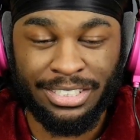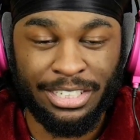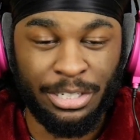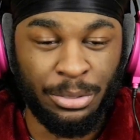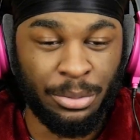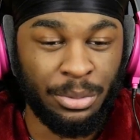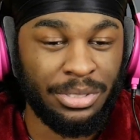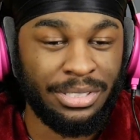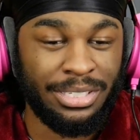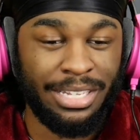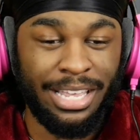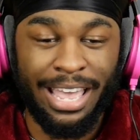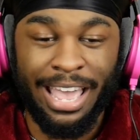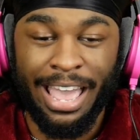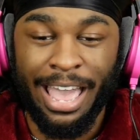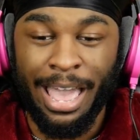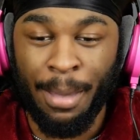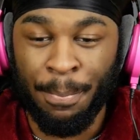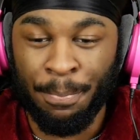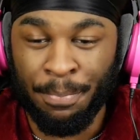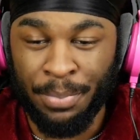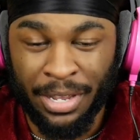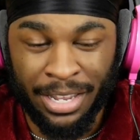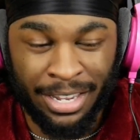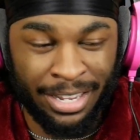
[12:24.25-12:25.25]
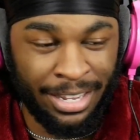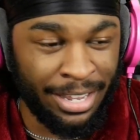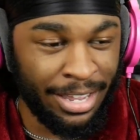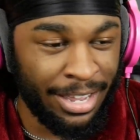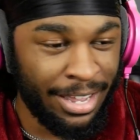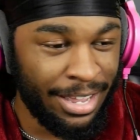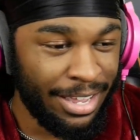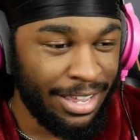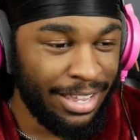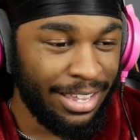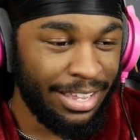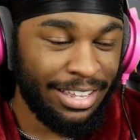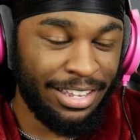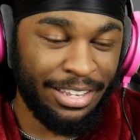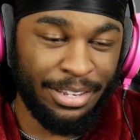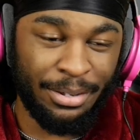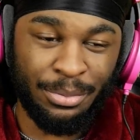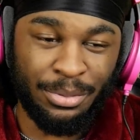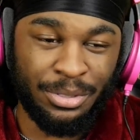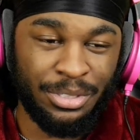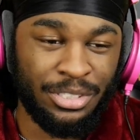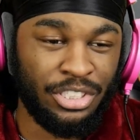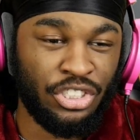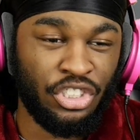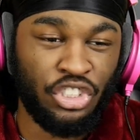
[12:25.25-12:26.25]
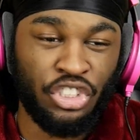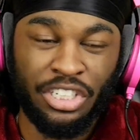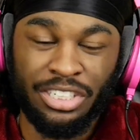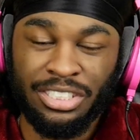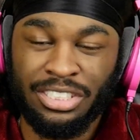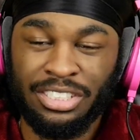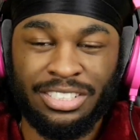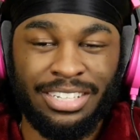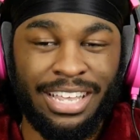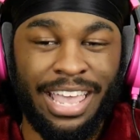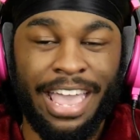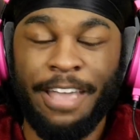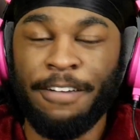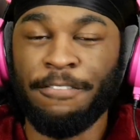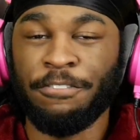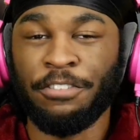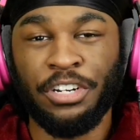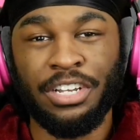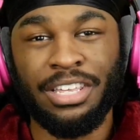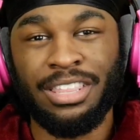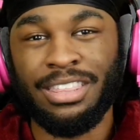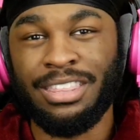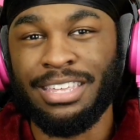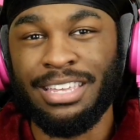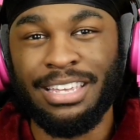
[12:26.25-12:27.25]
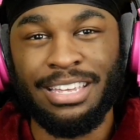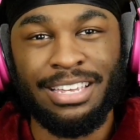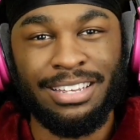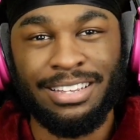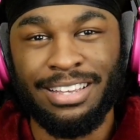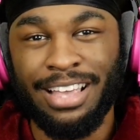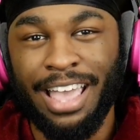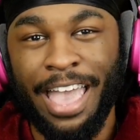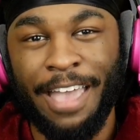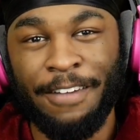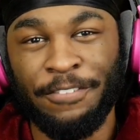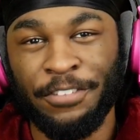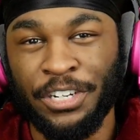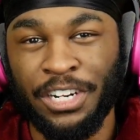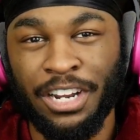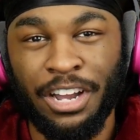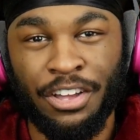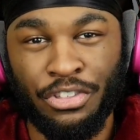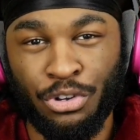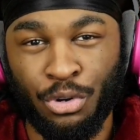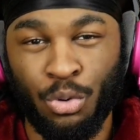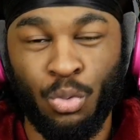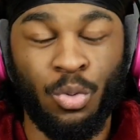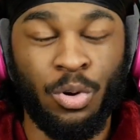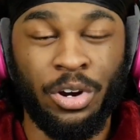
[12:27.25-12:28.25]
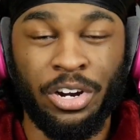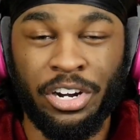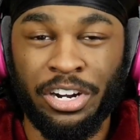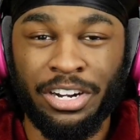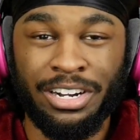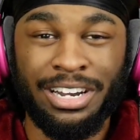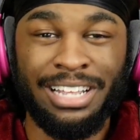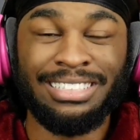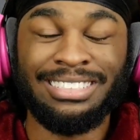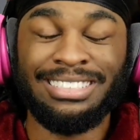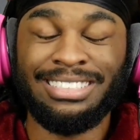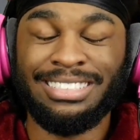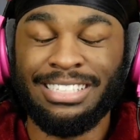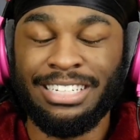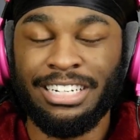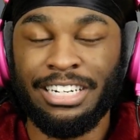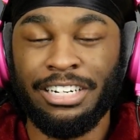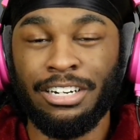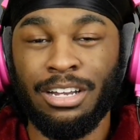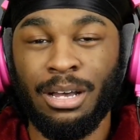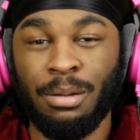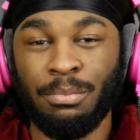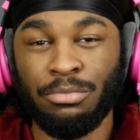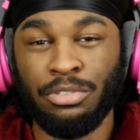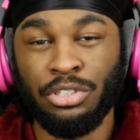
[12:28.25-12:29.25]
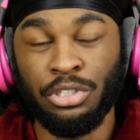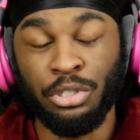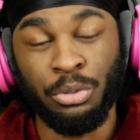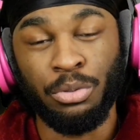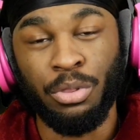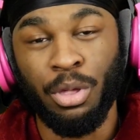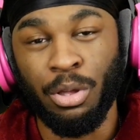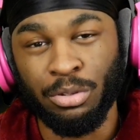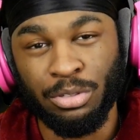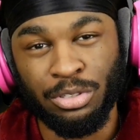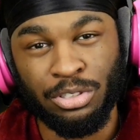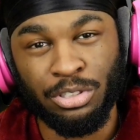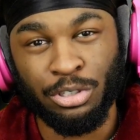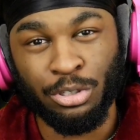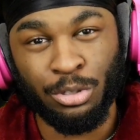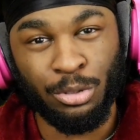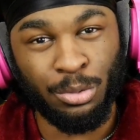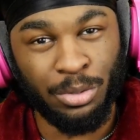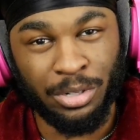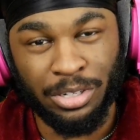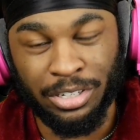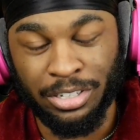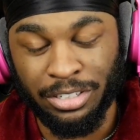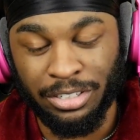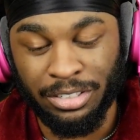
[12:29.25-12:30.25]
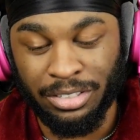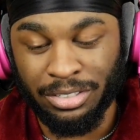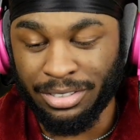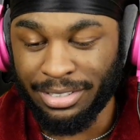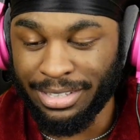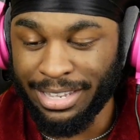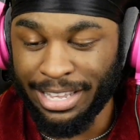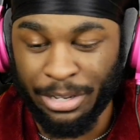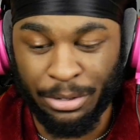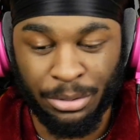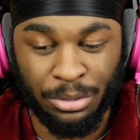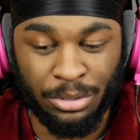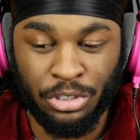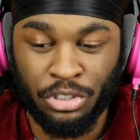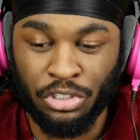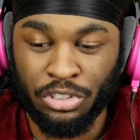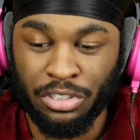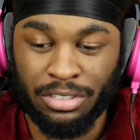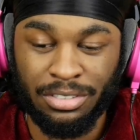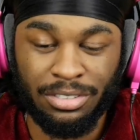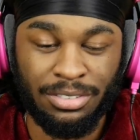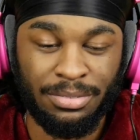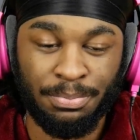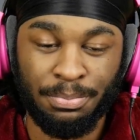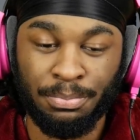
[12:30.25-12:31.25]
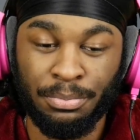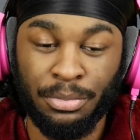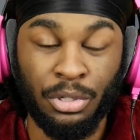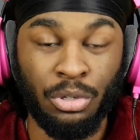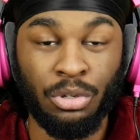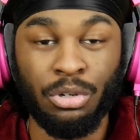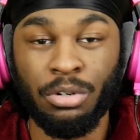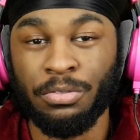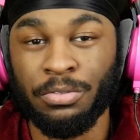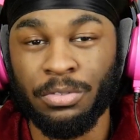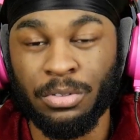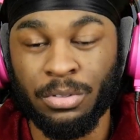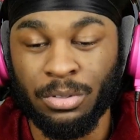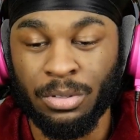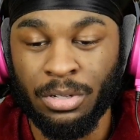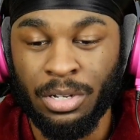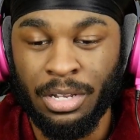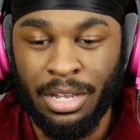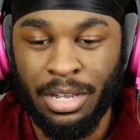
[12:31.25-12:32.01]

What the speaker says: It was epic. It was just everything, every other word and synonym to those two words. It was just beautiful.